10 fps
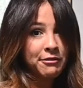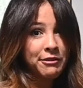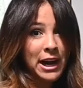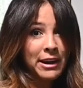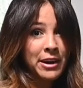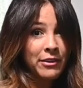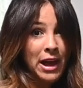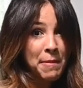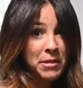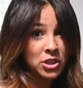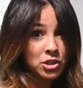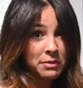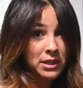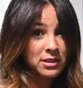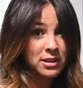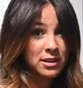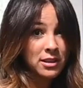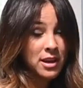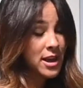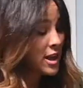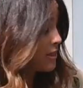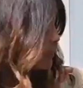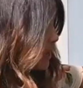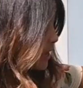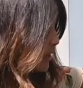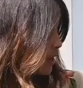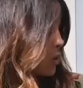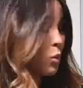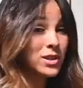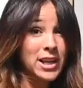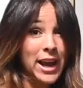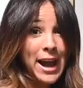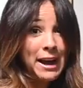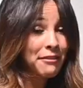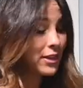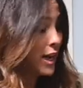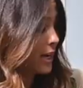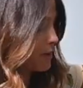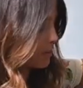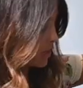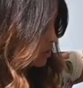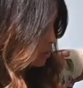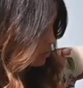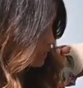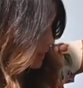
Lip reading: and find that measurement. Then, once I have that, I'm gonna go